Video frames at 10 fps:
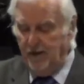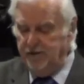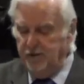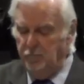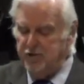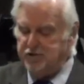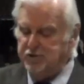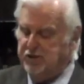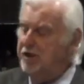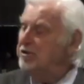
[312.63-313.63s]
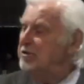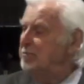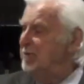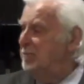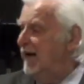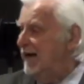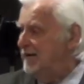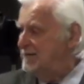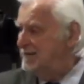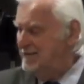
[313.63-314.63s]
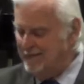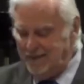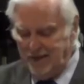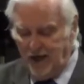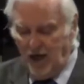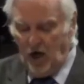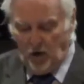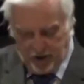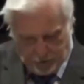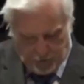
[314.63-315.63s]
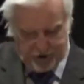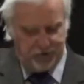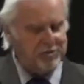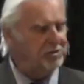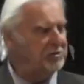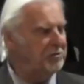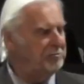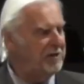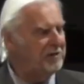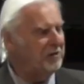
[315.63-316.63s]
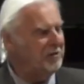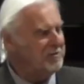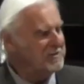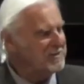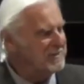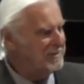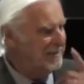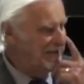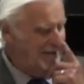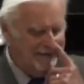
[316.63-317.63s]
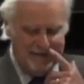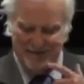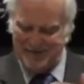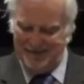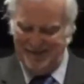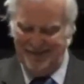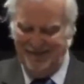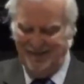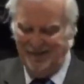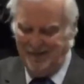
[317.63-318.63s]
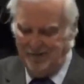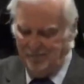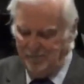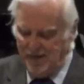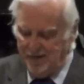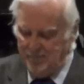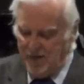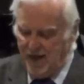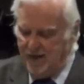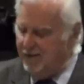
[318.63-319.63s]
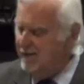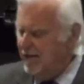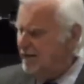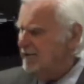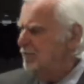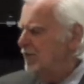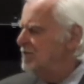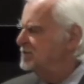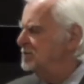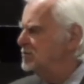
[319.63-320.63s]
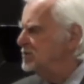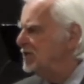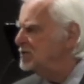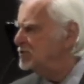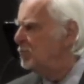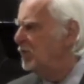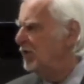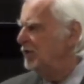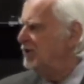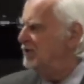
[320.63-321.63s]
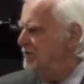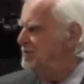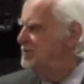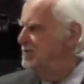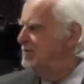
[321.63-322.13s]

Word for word: Do you want your children to be blessed? Yes. Or do you want your children to be cursed? See? Nothing really seems to touch us more than our kids.